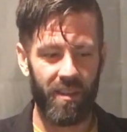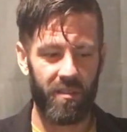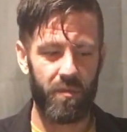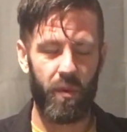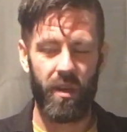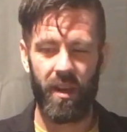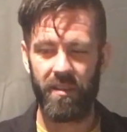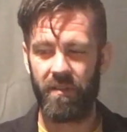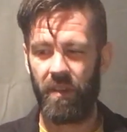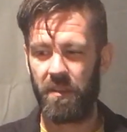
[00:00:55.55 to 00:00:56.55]
a pretty
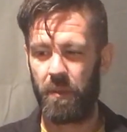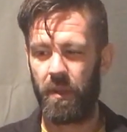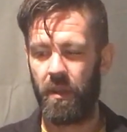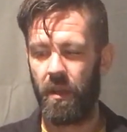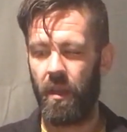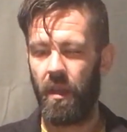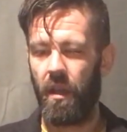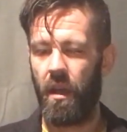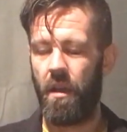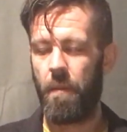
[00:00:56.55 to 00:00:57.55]
nice investment.
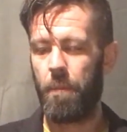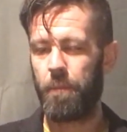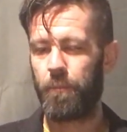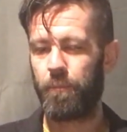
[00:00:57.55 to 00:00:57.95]
Um,